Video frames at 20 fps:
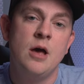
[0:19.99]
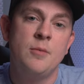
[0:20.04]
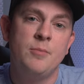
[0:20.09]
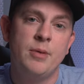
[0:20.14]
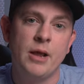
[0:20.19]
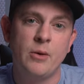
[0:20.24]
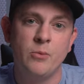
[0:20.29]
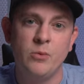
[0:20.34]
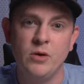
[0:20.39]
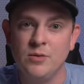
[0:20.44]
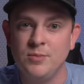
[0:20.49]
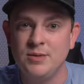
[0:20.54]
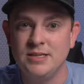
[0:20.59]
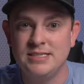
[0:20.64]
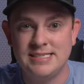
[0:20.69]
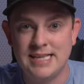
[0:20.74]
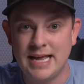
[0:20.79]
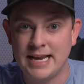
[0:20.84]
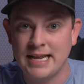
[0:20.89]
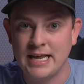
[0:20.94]
but I will be
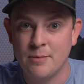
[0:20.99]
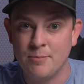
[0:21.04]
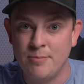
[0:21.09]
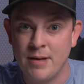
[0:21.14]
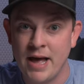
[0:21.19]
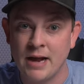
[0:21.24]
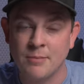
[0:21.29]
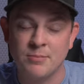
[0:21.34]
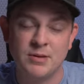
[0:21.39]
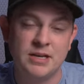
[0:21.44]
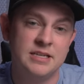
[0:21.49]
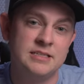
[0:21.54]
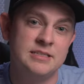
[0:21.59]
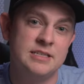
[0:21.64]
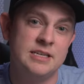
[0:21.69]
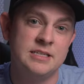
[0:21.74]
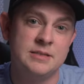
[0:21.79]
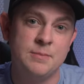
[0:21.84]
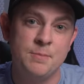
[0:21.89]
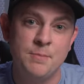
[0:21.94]
sending it back because
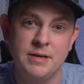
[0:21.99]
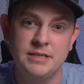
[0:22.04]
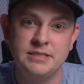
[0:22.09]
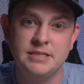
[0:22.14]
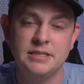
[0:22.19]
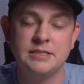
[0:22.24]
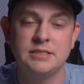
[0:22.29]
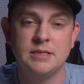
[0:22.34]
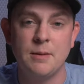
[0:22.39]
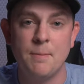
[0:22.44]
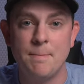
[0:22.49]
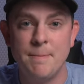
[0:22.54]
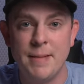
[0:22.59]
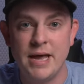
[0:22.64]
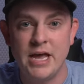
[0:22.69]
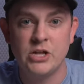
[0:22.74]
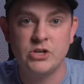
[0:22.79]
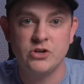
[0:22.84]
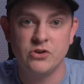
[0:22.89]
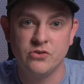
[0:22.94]
it's missing some
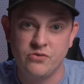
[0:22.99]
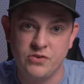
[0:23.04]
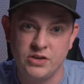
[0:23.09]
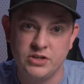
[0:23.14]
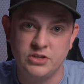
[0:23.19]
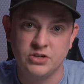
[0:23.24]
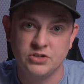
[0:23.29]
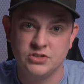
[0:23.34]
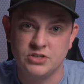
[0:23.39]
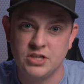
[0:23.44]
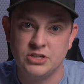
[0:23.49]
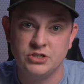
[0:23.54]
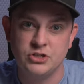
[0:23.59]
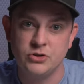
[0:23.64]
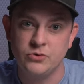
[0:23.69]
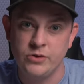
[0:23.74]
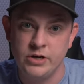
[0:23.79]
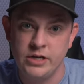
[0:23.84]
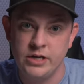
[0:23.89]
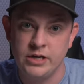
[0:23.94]
major features that
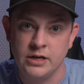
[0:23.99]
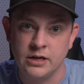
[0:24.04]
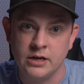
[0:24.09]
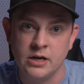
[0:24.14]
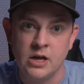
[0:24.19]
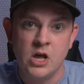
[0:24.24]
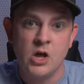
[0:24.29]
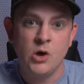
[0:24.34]
you need.